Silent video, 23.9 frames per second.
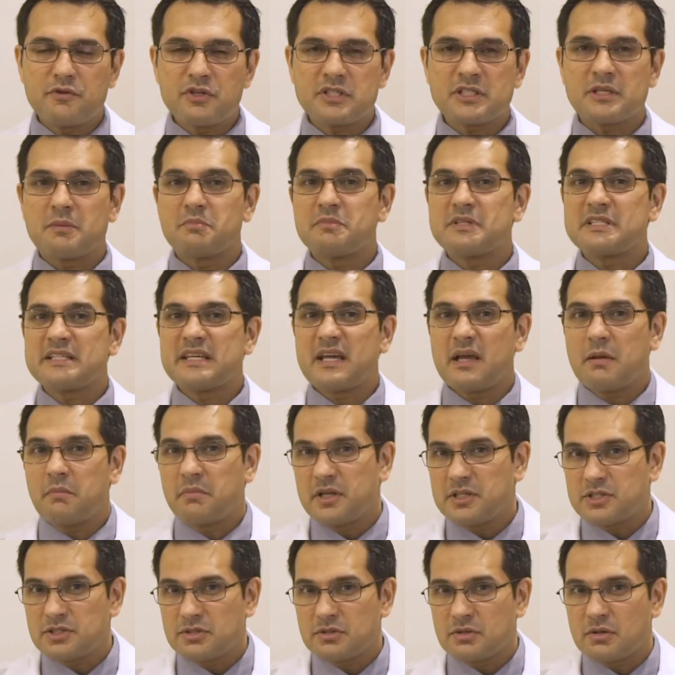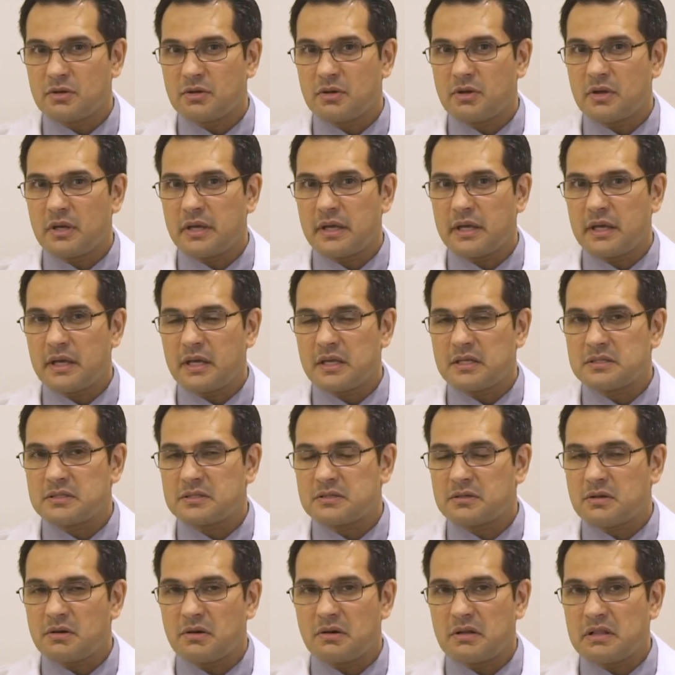you some tablets to grow your eggs
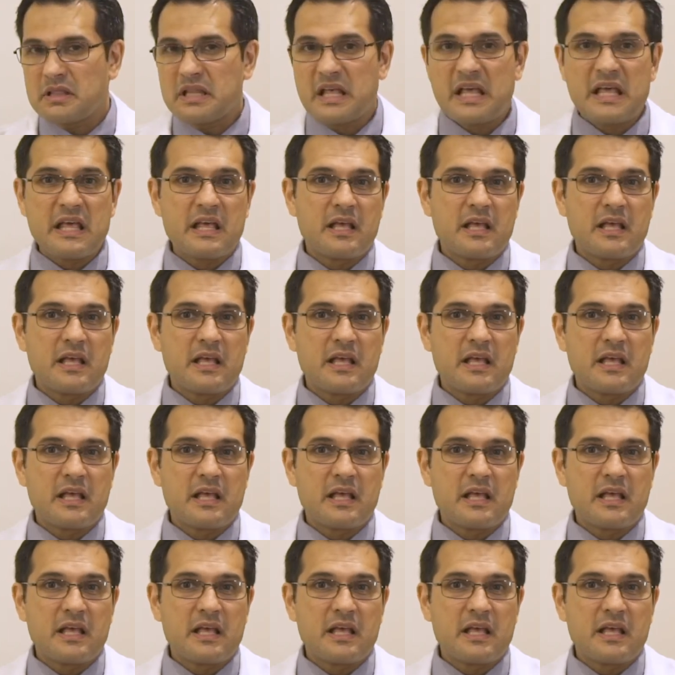called